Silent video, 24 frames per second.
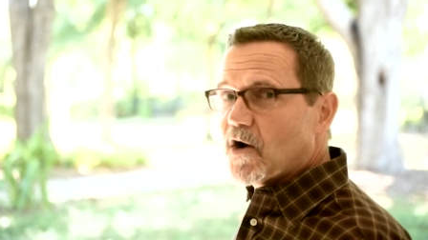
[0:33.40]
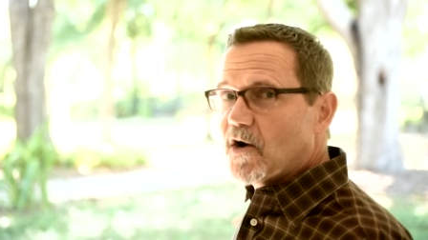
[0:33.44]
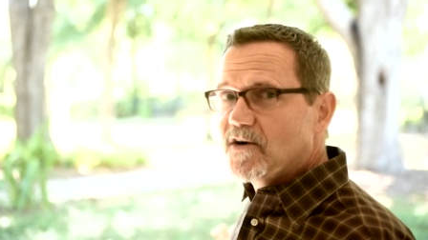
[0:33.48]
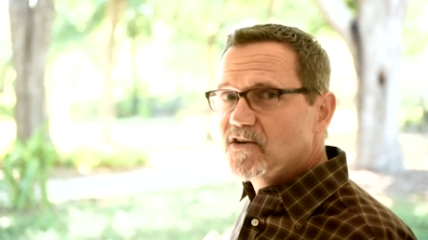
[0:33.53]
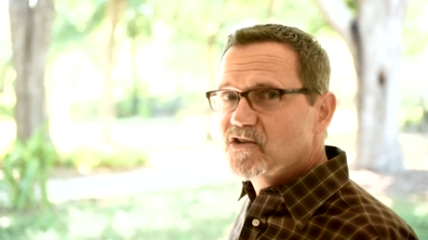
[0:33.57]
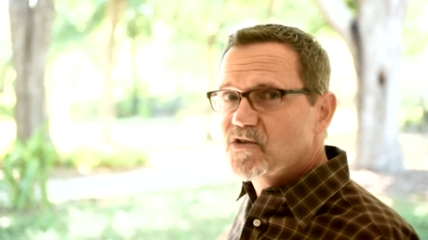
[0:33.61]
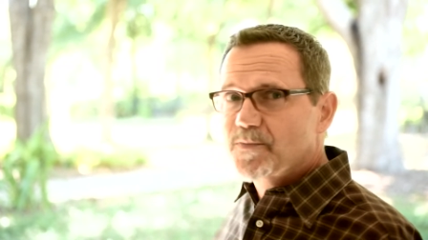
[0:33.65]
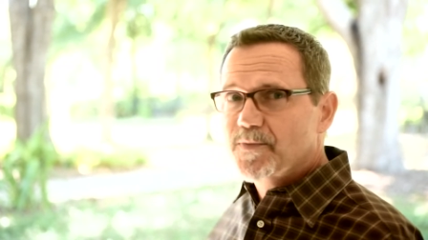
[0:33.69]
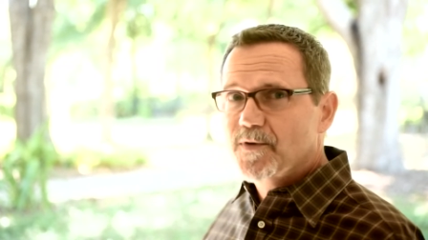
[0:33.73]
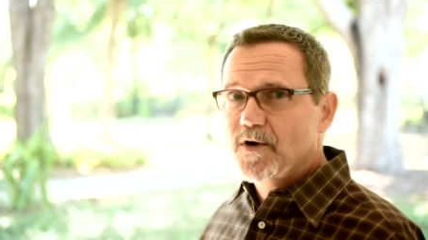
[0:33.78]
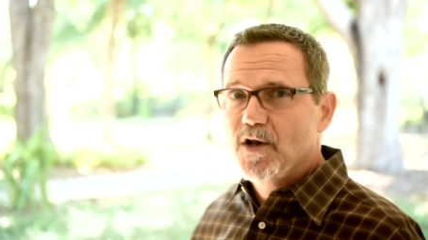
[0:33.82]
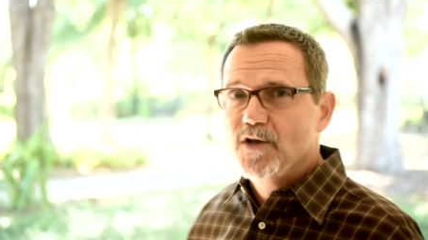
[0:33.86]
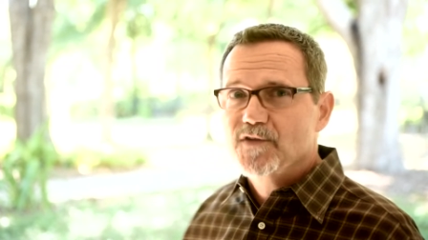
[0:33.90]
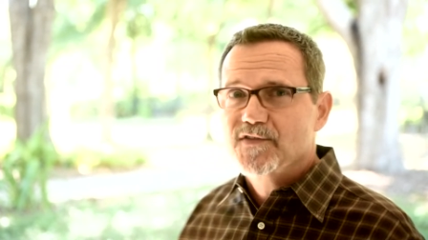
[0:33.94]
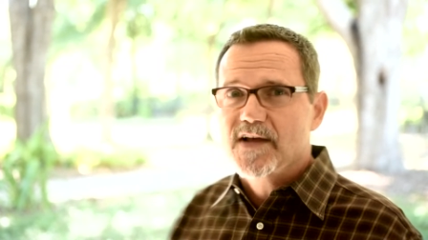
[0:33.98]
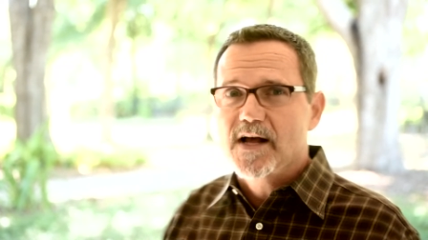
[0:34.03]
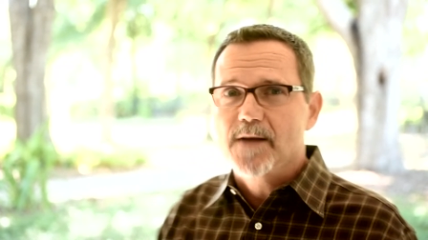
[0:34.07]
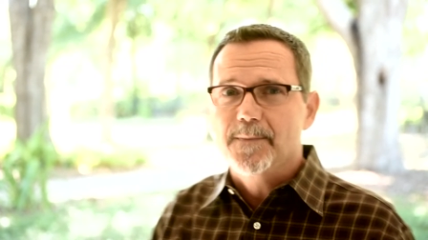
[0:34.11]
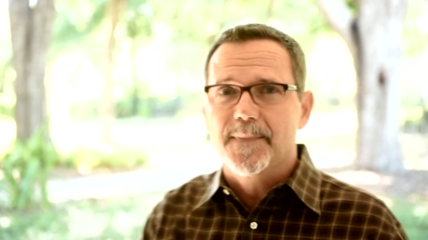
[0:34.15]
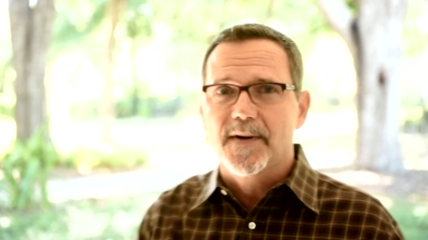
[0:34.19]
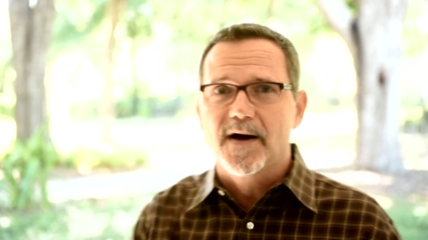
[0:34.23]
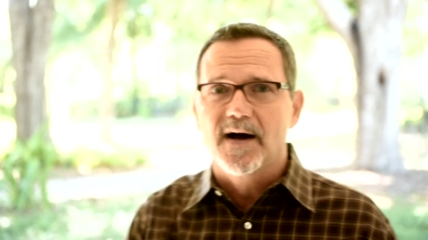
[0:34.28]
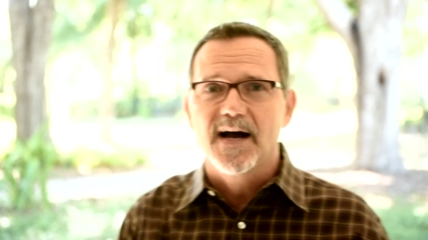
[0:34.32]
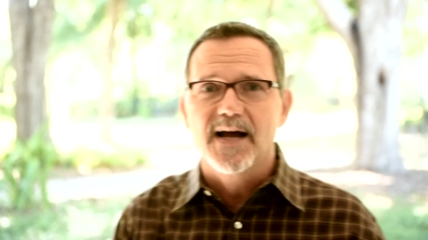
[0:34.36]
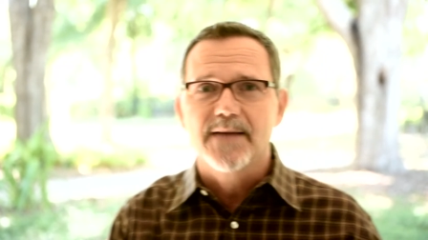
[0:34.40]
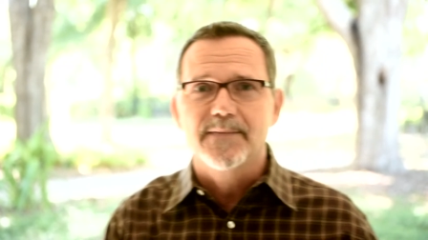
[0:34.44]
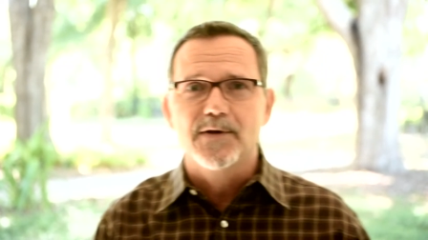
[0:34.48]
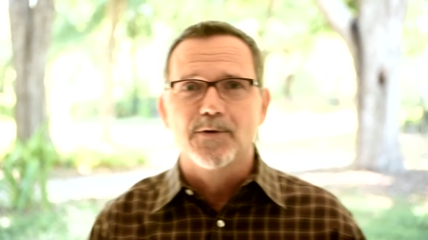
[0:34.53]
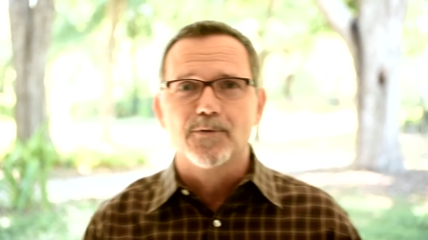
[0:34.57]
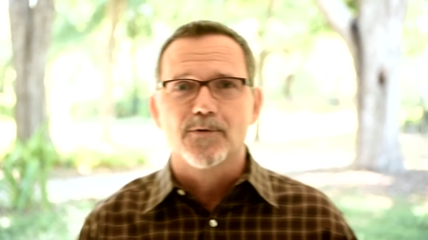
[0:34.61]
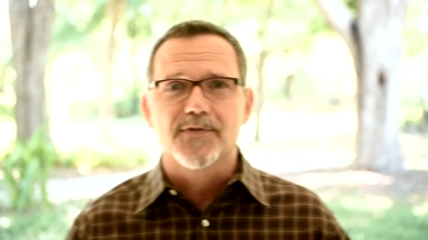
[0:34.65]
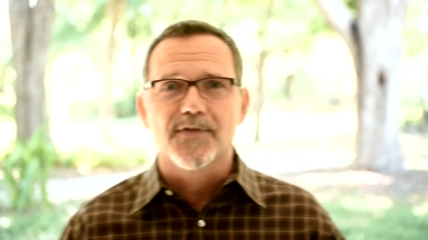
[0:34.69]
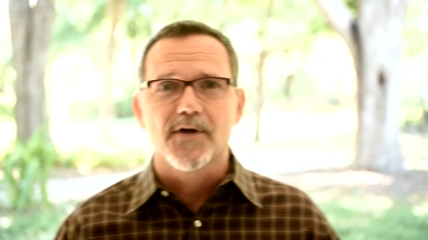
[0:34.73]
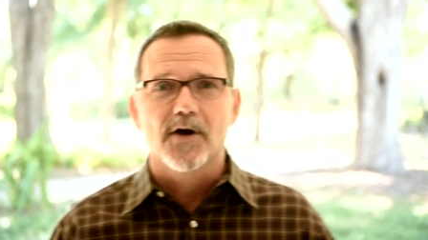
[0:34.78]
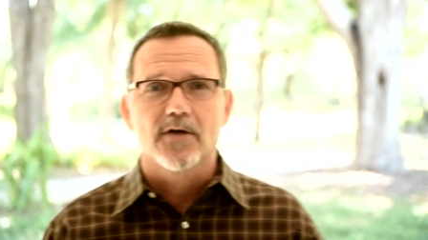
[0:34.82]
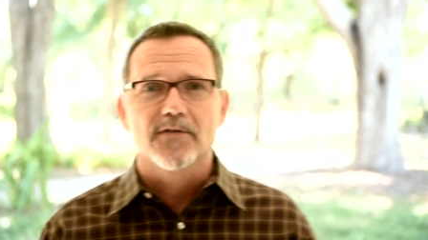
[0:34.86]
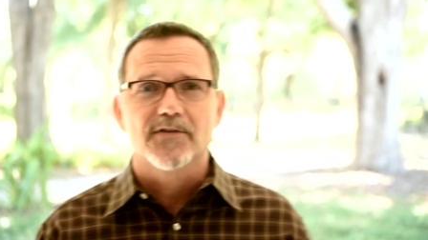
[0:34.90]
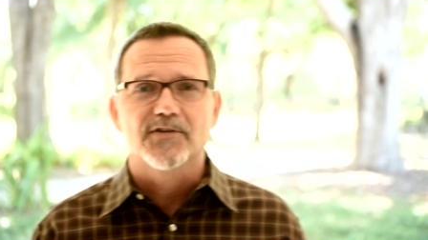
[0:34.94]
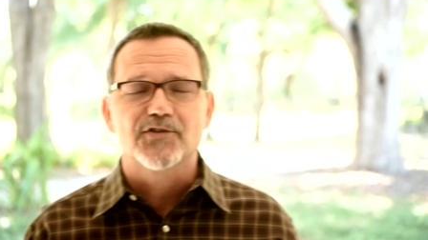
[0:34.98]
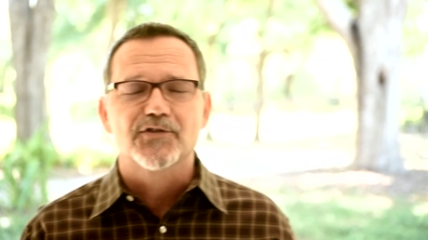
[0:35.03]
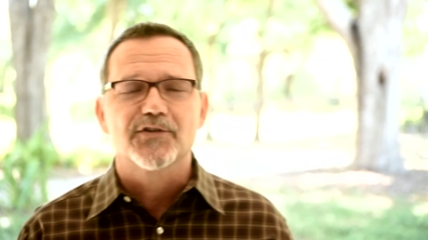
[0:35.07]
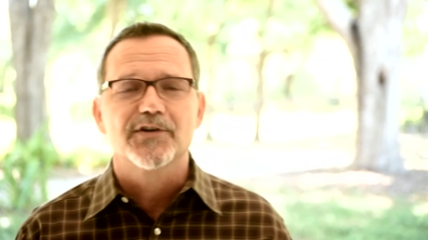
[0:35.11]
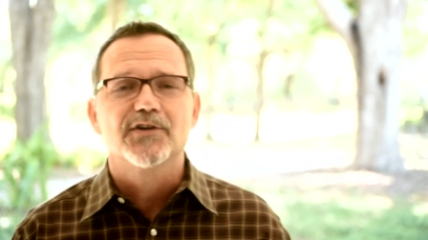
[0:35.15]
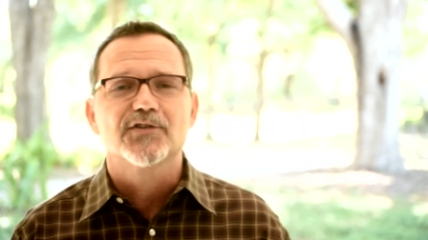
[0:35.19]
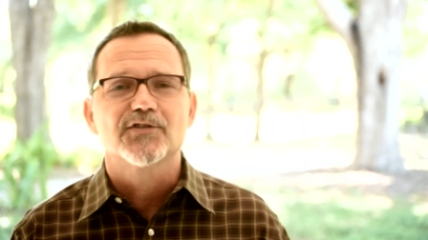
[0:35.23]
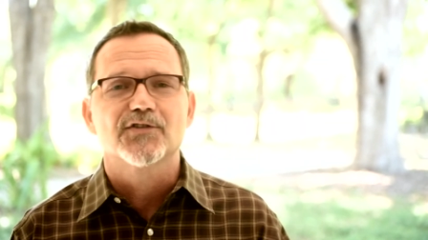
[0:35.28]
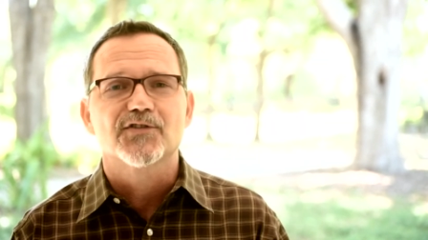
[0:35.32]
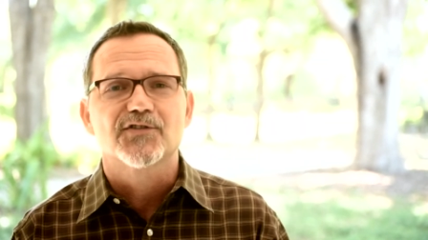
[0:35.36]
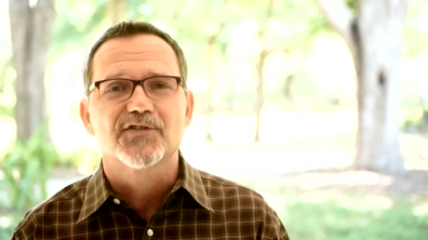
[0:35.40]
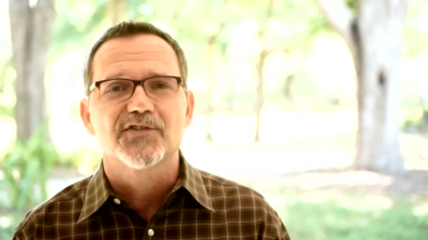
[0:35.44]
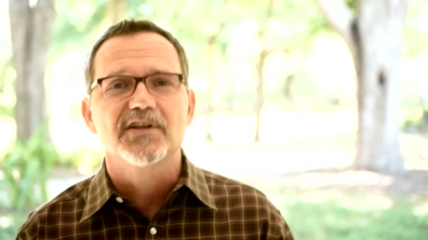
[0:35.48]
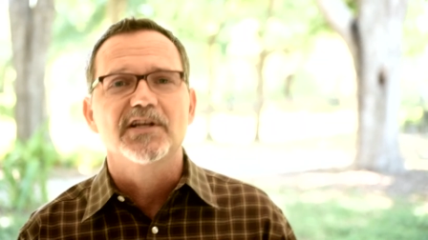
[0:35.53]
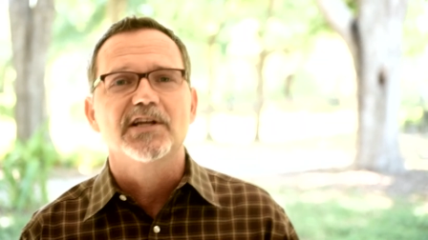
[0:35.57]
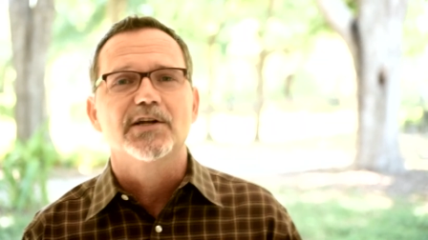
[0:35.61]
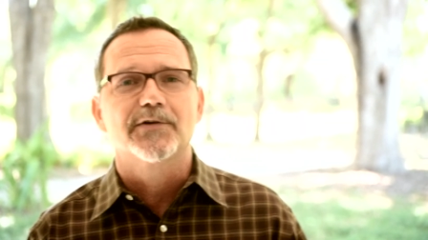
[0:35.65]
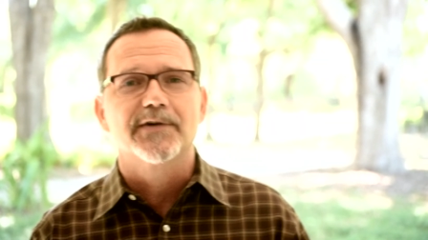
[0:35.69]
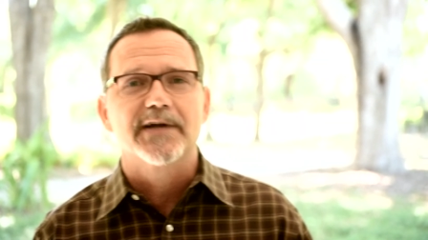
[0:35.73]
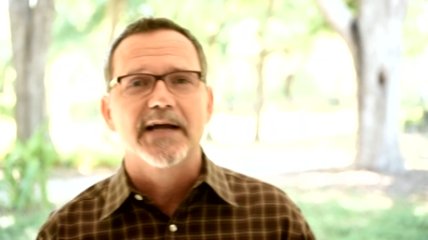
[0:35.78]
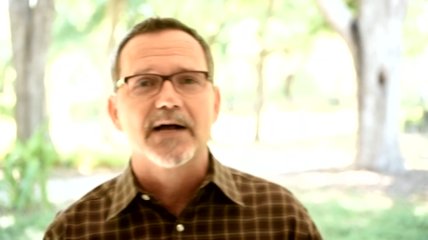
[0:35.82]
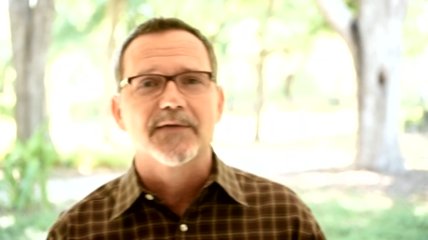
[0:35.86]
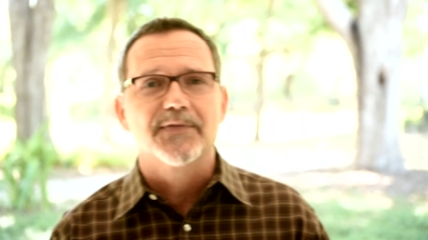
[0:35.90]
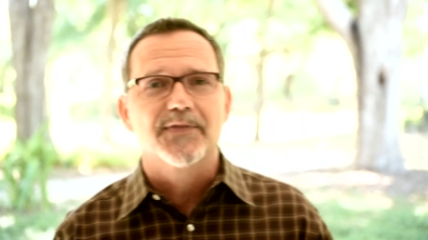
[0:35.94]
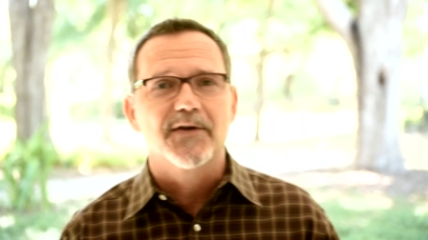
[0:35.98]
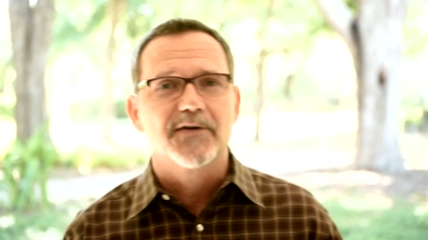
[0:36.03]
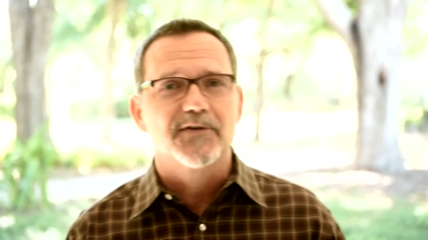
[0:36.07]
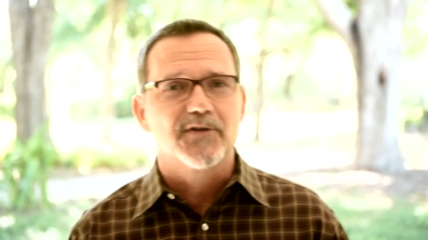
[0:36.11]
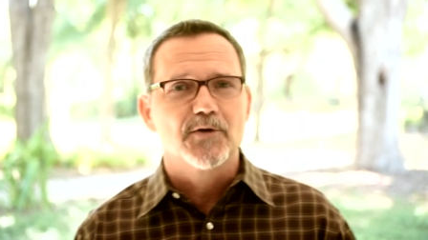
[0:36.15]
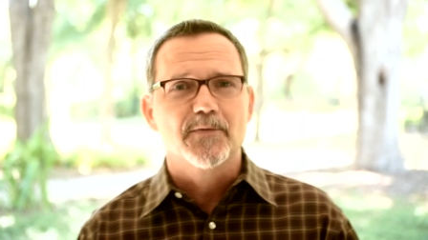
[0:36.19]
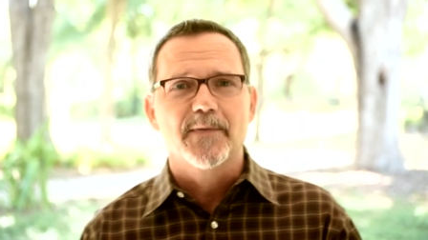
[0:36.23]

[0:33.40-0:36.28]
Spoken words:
yard sprawls out behind me with all the trees and scenery out there.